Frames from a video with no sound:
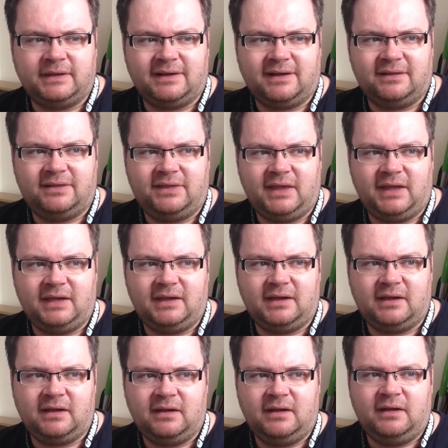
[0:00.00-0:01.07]
I
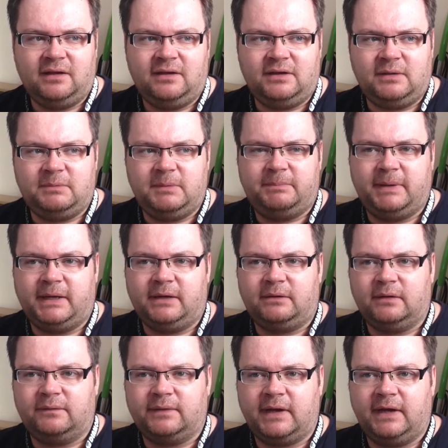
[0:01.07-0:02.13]
think you'd be
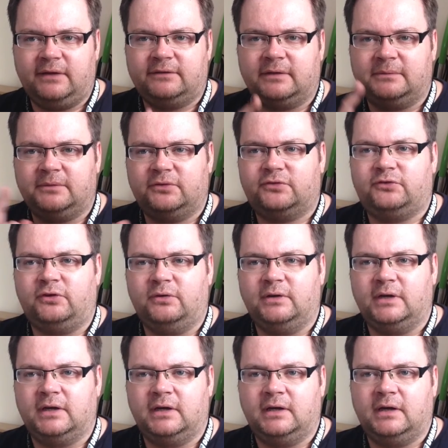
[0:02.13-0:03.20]
better off getting something
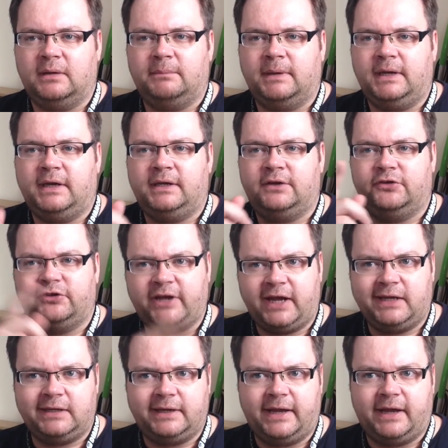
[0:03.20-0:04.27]
stronger and making a
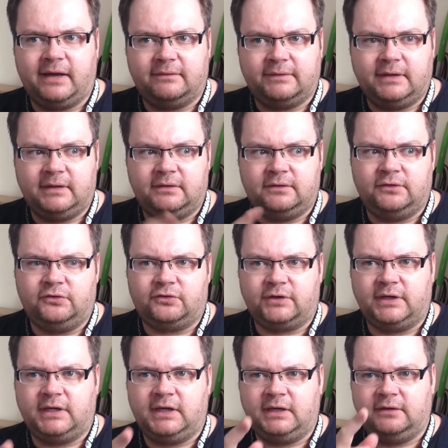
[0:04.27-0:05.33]
shandy out of it than
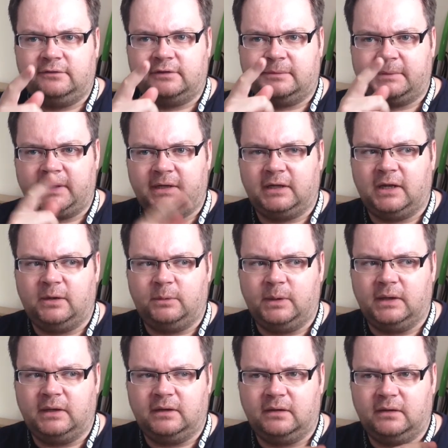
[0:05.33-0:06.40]
drinking something
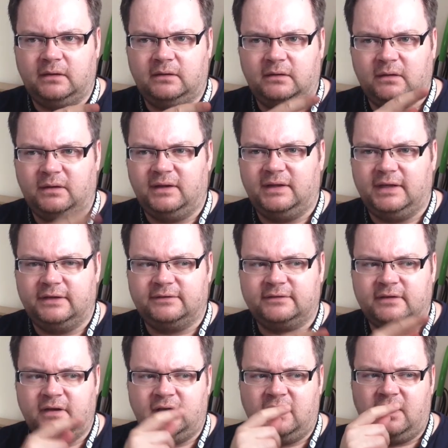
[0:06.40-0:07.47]
lower like
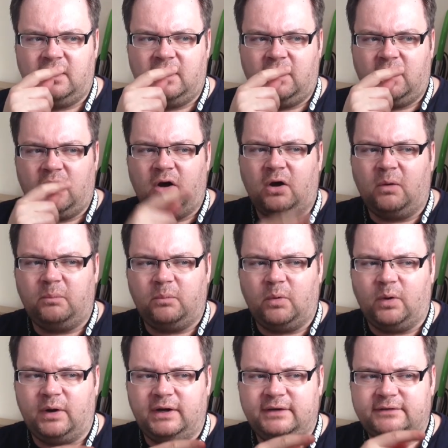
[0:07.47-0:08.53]
this.
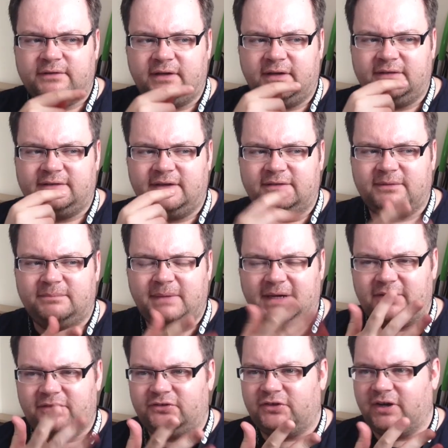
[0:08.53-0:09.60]
Hop-wise, it says a
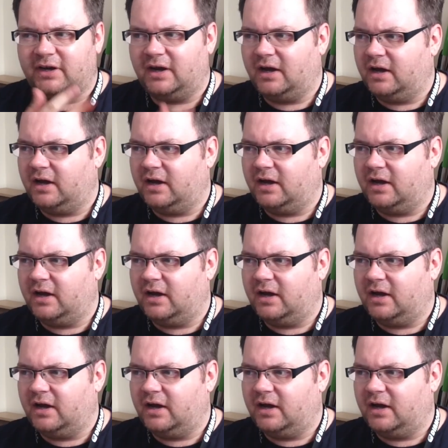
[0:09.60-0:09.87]
mixture.